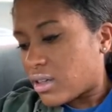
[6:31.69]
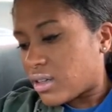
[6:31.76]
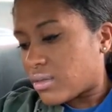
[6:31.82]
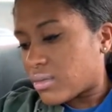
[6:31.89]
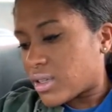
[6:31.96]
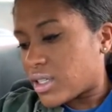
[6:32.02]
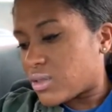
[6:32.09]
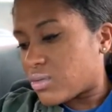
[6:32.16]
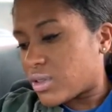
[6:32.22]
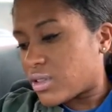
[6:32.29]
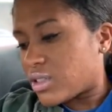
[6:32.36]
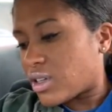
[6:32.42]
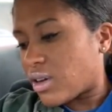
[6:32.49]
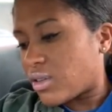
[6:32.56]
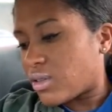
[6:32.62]
Because we're
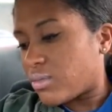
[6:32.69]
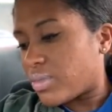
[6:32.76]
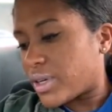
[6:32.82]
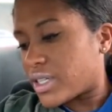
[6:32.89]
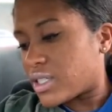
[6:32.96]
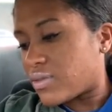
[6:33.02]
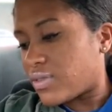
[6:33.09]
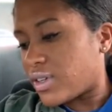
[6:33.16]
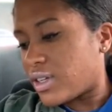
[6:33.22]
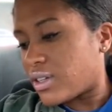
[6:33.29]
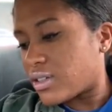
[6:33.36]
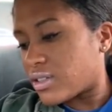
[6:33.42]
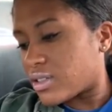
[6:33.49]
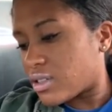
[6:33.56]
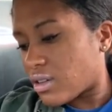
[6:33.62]
total
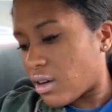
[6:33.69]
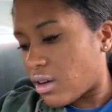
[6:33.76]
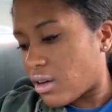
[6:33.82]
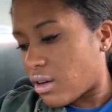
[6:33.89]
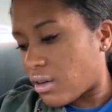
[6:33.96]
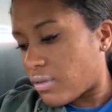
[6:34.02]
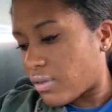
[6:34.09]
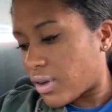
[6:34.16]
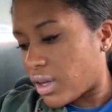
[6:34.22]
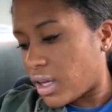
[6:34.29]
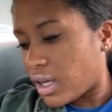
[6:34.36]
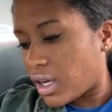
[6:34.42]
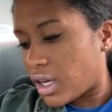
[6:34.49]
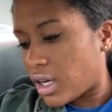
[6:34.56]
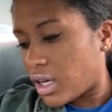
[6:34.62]
breastfeeders over
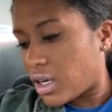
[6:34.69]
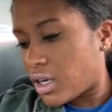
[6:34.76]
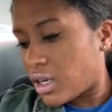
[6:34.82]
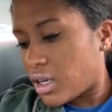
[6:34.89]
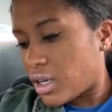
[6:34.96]
here.